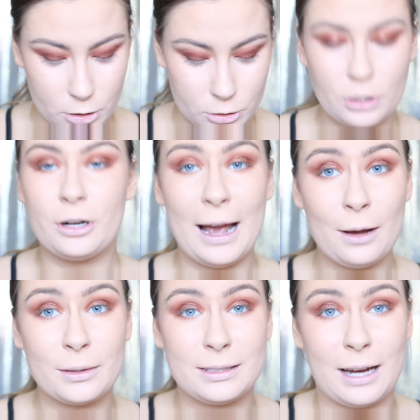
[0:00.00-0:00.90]
So
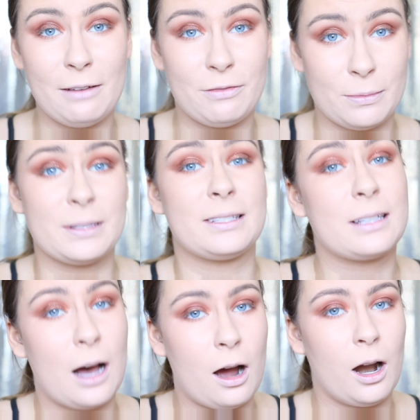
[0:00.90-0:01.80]
now it's time for
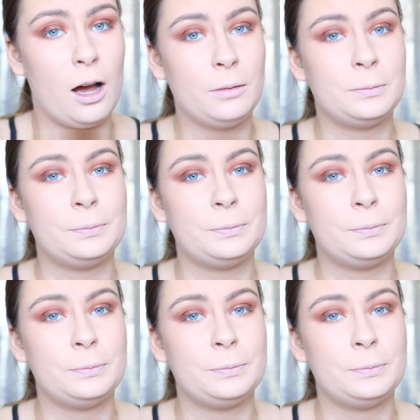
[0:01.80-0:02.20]
mascara.